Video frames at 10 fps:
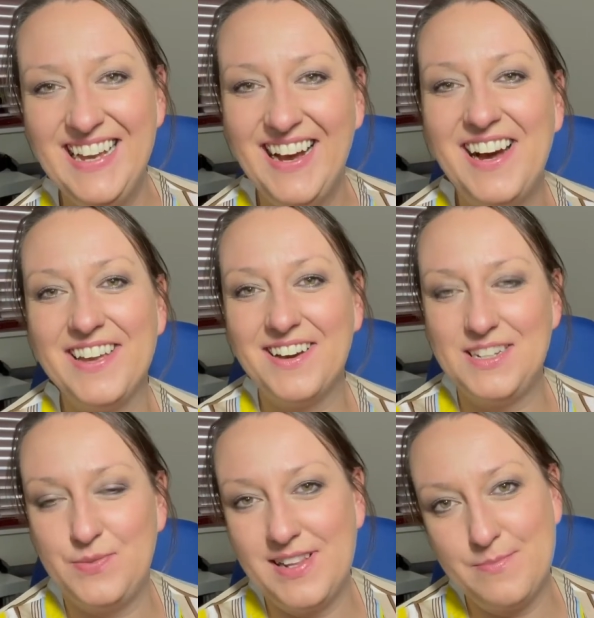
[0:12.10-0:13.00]
Hi
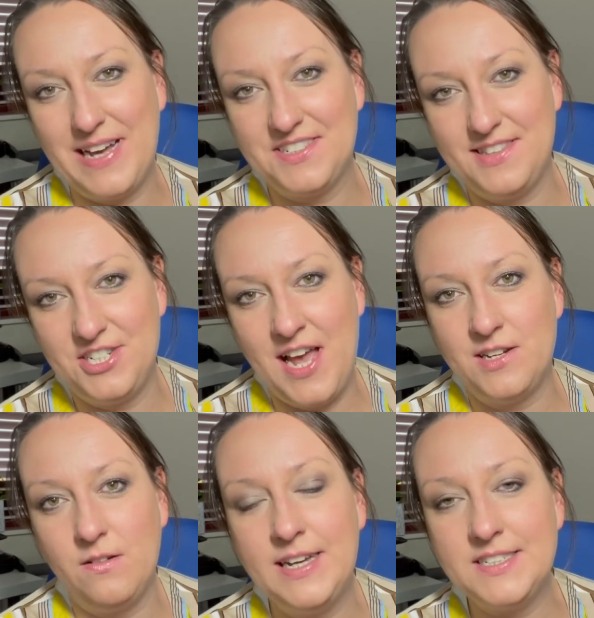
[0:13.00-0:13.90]
guys, welcome back to the
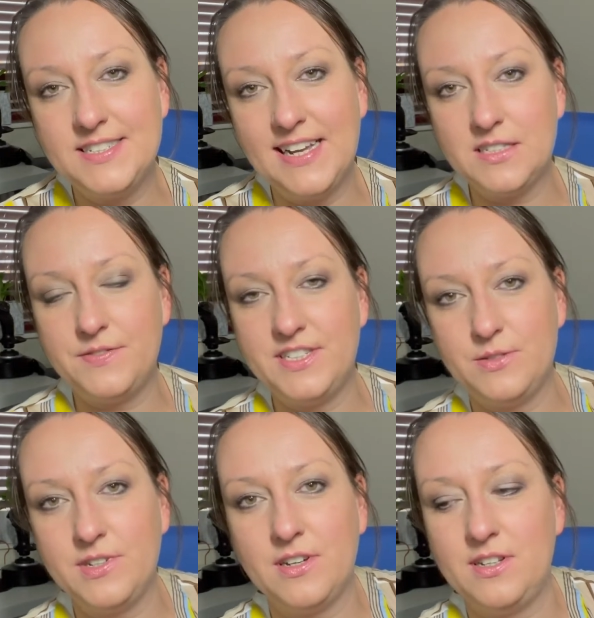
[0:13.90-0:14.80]
channel. In today's video
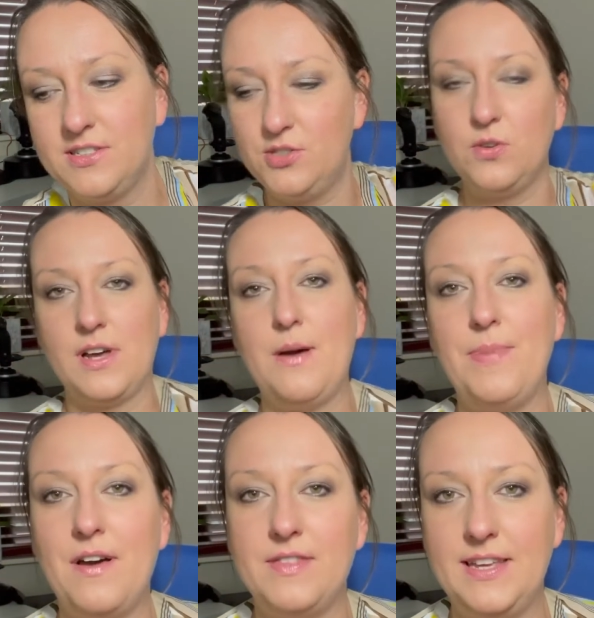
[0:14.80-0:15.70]
we're going to talk
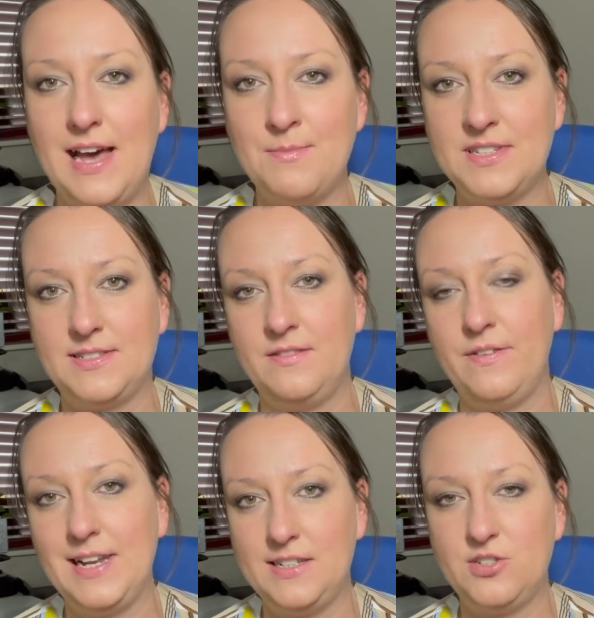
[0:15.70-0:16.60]
about the Amazon
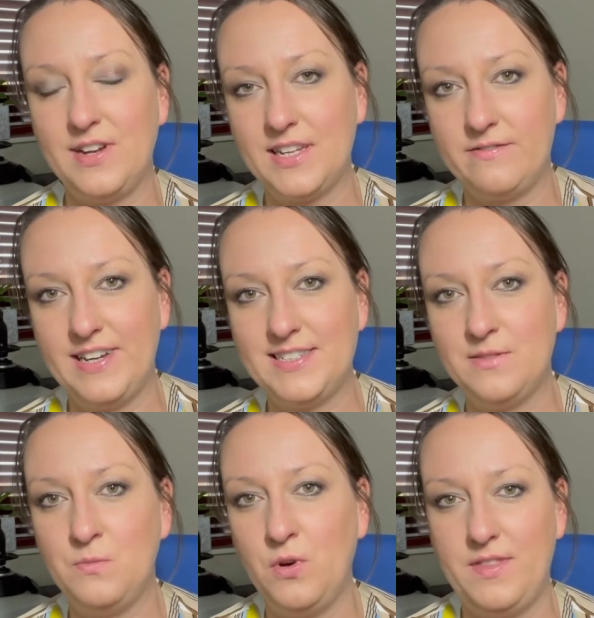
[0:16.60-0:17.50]
valid tracking rate
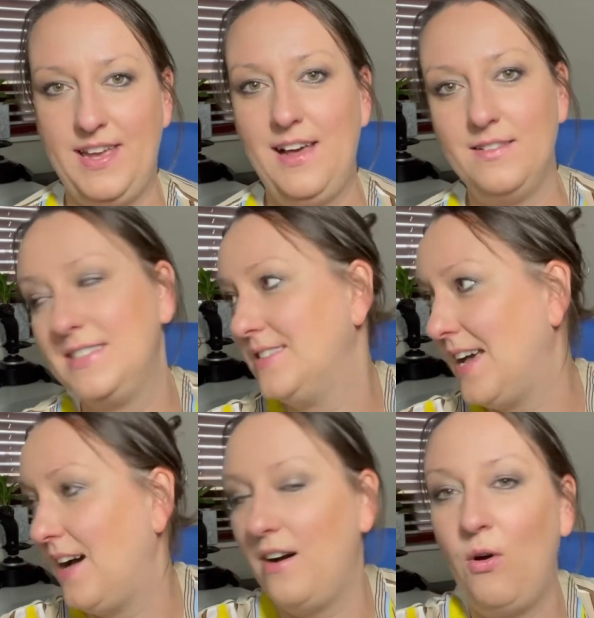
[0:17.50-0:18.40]
and what the hell is
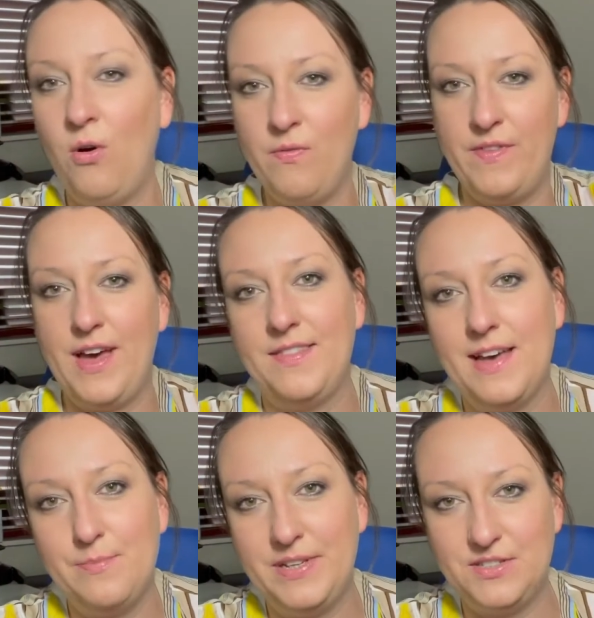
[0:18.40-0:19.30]
that
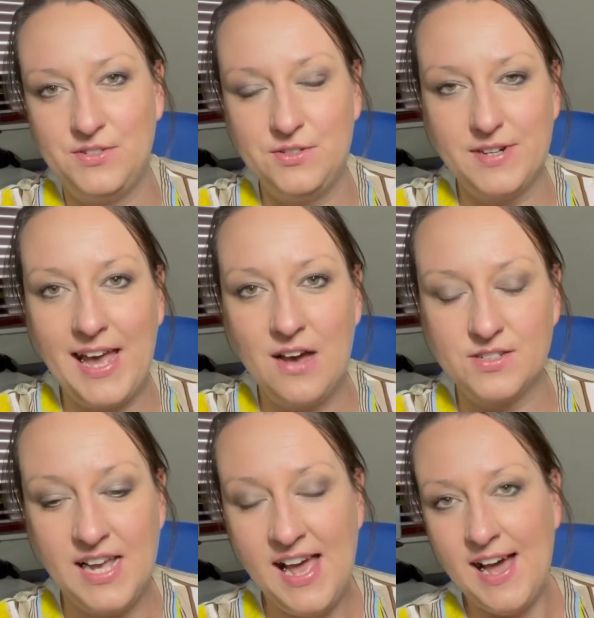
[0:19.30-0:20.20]
that appears on your account.